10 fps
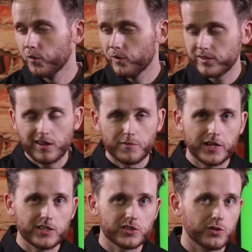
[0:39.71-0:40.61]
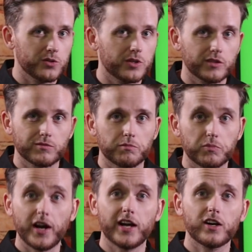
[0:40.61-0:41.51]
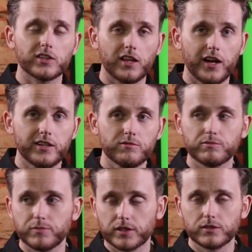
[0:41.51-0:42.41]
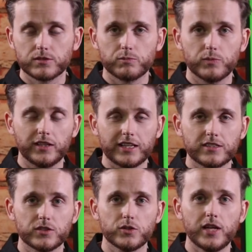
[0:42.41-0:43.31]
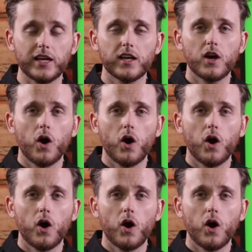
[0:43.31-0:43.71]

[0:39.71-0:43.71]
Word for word: whether that be so you can brag online, because we like to do that,